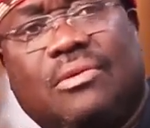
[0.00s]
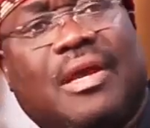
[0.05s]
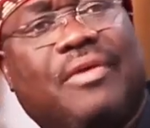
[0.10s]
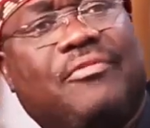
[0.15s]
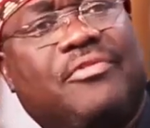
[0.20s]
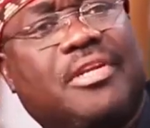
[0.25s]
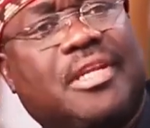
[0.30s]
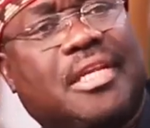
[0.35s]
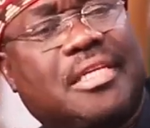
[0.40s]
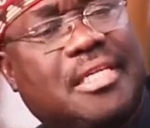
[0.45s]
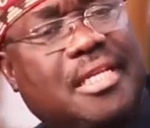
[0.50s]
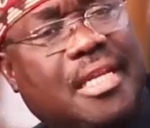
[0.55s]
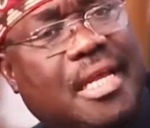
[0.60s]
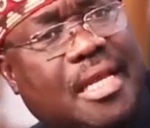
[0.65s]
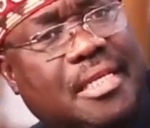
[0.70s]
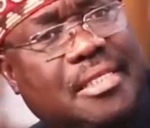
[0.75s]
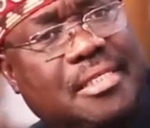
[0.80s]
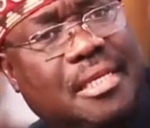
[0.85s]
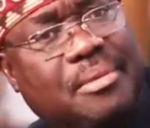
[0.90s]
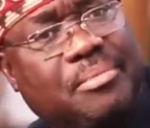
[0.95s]
You have the
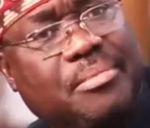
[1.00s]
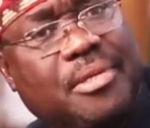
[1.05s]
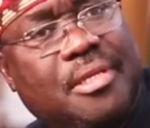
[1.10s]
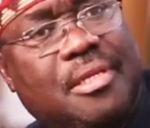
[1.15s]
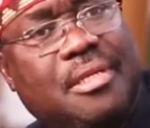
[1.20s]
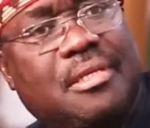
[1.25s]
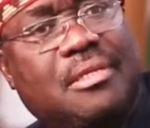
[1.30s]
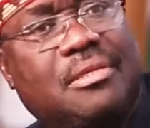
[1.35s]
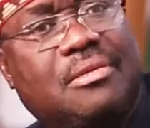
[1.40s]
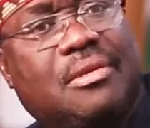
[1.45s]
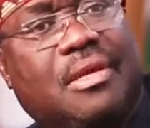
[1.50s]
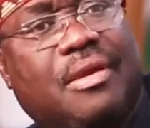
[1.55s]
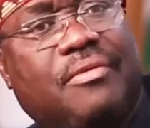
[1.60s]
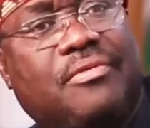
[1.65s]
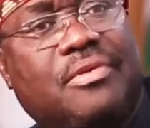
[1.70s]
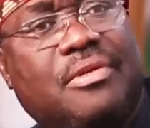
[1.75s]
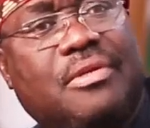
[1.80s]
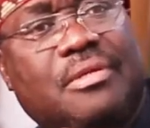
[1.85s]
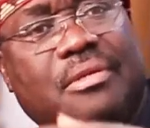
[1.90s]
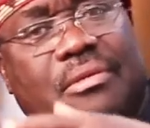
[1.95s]
national assemblies, you
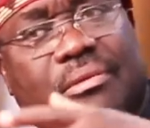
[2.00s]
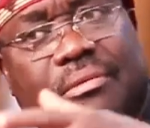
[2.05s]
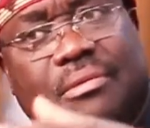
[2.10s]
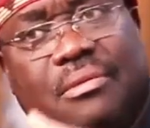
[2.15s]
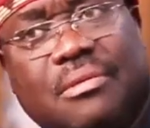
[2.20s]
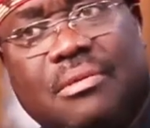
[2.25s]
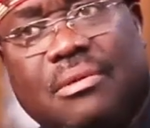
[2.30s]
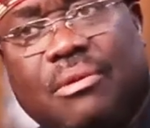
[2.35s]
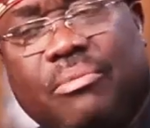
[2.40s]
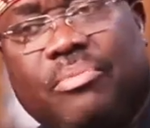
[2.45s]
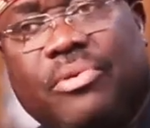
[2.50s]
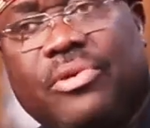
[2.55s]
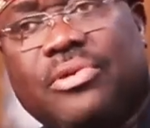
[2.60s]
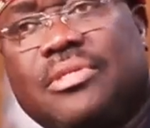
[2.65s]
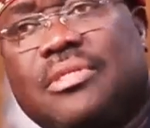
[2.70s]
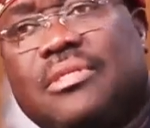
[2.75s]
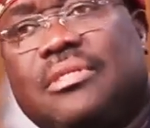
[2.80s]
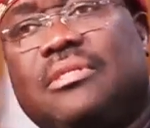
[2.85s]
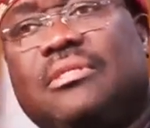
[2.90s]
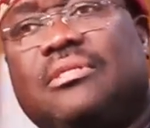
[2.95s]
have your
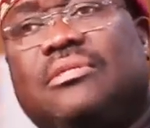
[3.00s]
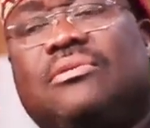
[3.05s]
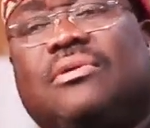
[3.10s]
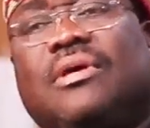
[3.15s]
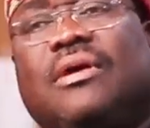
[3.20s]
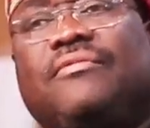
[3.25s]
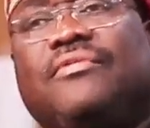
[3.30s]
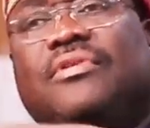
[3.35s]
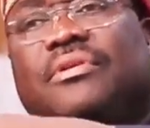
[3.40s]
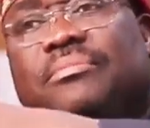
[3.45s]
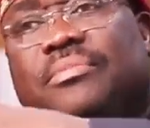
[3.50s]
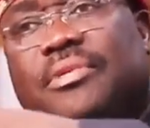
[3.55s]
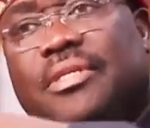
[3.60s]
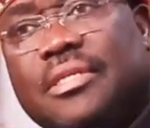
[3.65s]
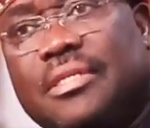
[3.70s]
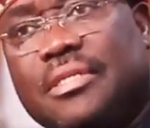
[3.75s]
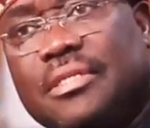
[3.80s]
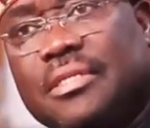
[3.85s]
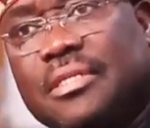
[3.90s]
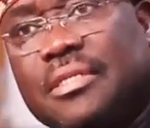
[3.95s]
bosses, you have the
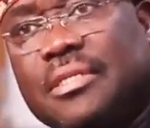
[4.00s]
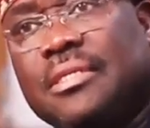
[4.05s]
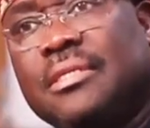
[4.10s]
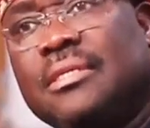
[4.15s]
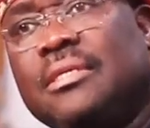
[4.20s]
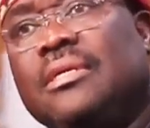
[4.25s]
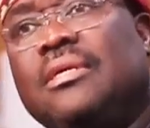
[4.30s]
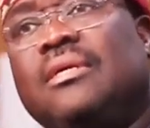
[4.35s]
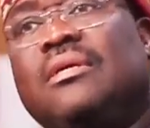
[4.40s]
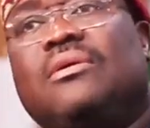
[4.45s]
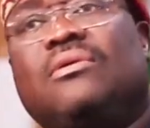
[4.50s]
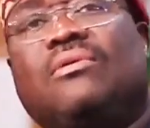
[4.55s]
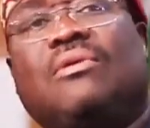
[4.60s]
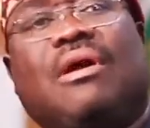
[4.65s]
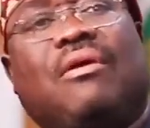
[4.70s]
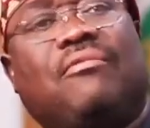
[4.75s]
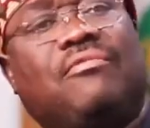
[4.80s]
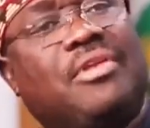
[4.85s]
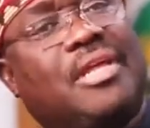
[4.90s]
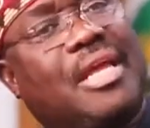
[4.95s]
ministry,
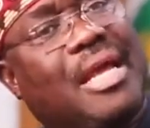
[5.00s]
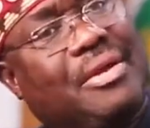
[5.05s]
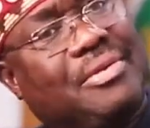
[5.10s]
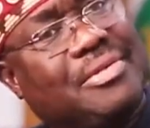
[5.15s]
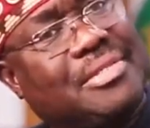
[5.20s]
you have the